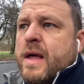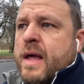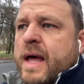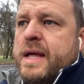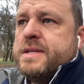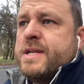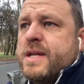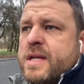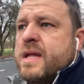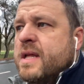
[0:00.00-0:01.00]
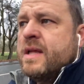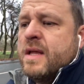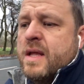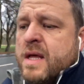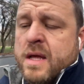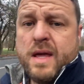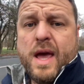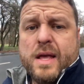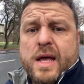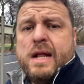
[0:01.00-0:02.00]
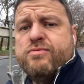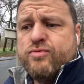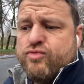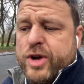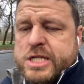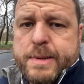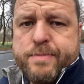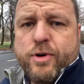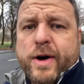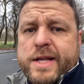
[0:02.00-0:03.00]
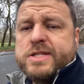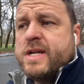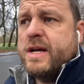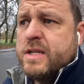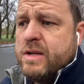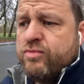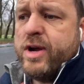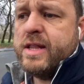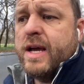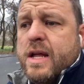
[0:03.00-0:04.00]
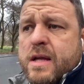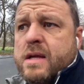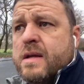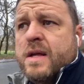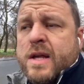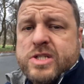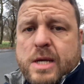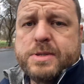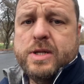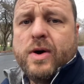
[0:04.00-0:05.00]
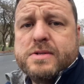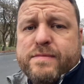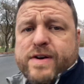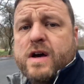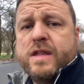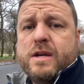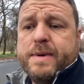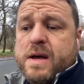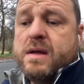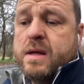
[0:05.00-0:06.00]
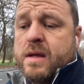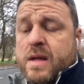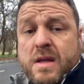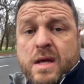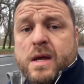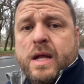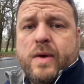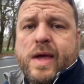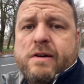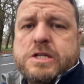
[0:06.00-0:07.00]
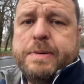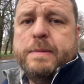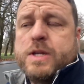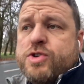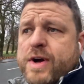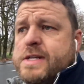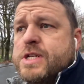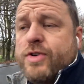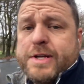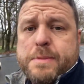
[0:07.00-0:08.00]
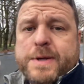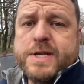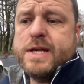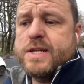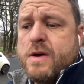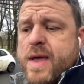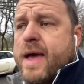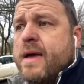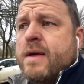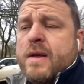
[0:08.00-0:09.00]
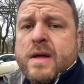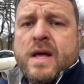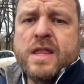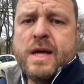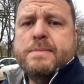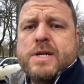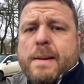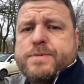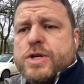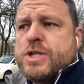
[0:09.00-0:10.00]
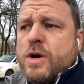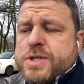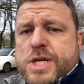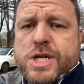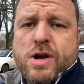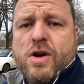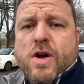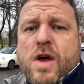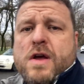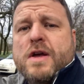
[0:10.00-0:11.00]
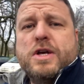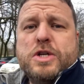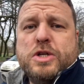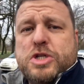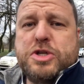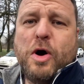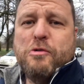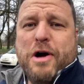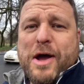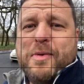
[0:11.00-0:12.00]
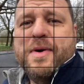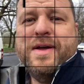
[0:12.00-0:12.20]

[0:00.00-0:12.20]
and yeah, and reasonably priced. And I did read they're going to subsidise them further, but you know, encourages people to the trains are busy, so yeah, thumbs up to Scottish ScotRail.